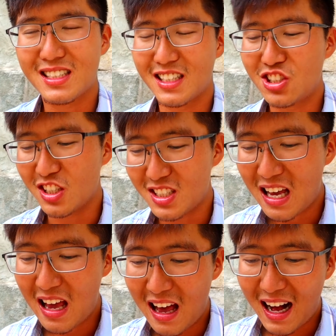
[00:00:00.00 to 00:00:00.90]
delicious.
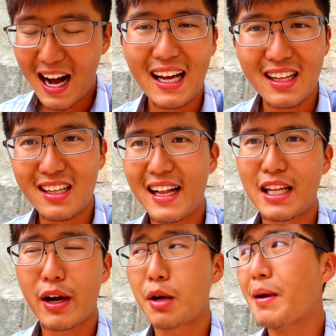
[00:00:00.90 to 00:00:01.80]
Highly, highly
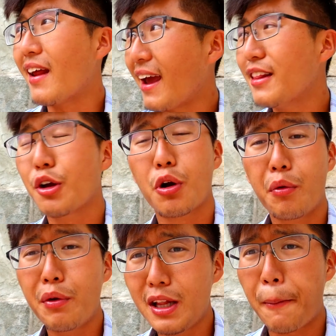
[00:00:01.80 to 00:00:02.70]
recommend. And they're a
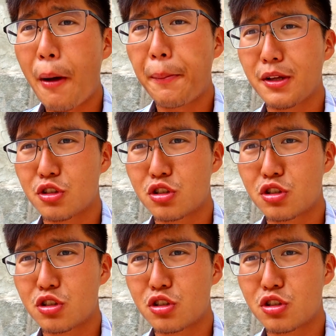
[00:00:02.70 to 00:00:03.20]
really popular